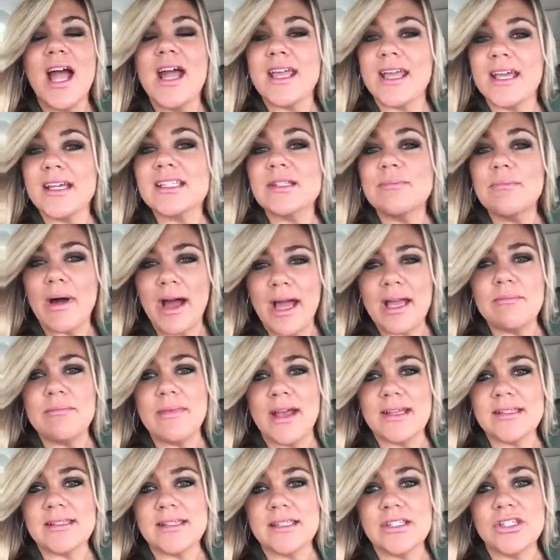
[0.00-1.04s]
I guess my
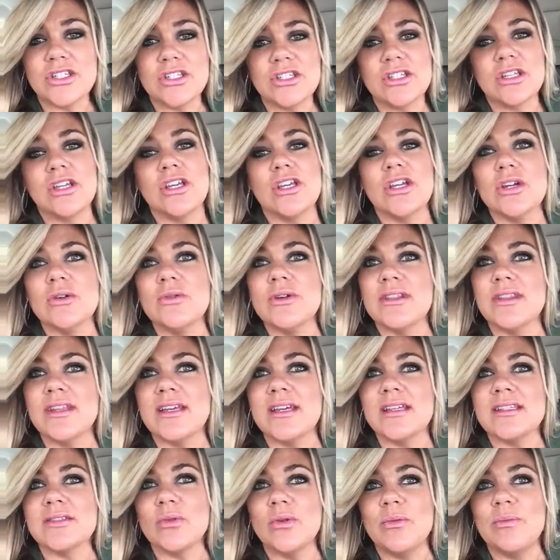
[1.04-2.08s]
message to you in
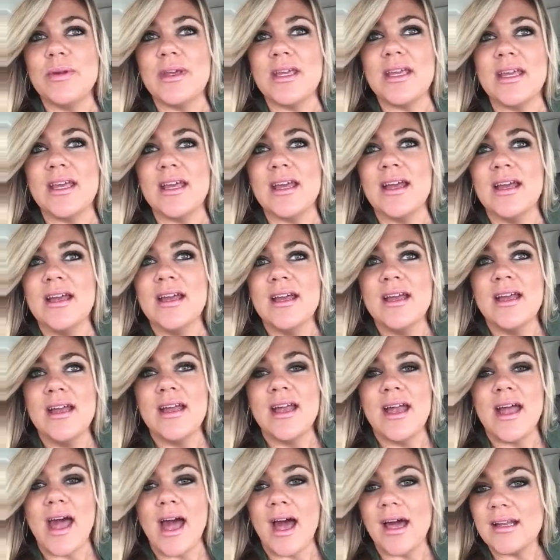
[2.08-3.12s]
this would be
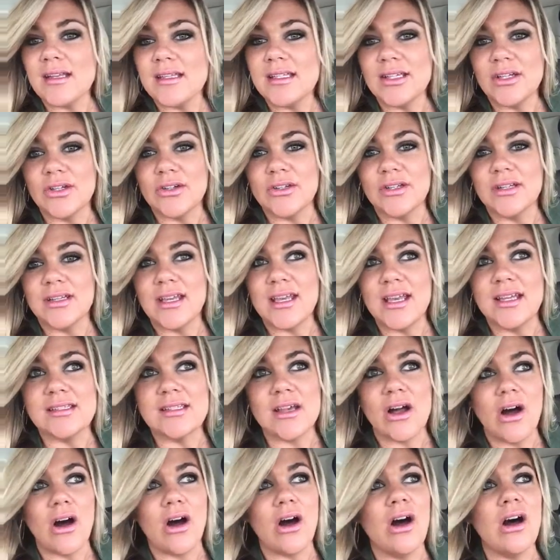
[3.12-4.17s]
attitude. It's
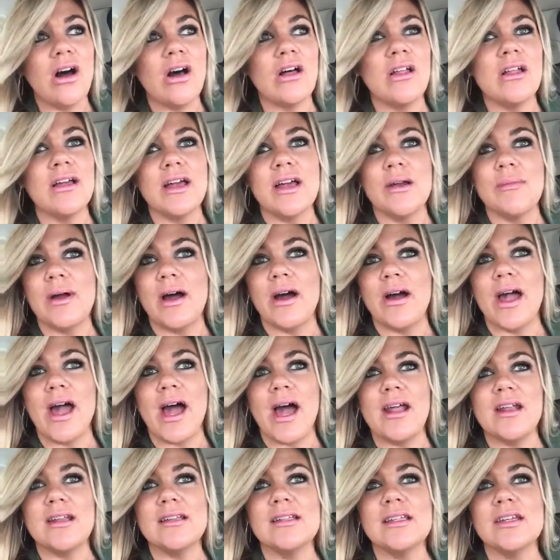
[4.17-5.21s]
all about
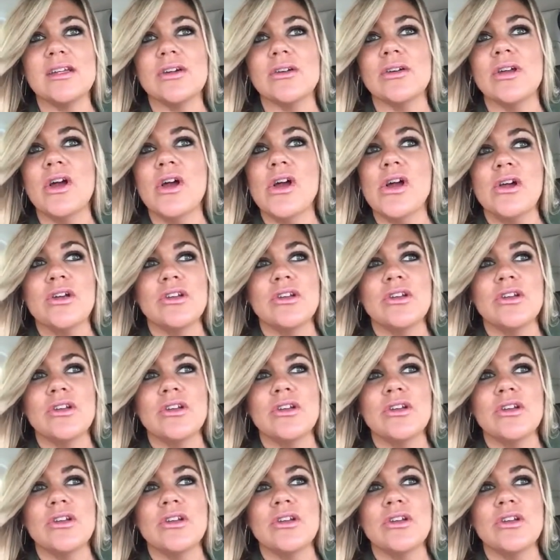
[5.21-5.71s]
attitude.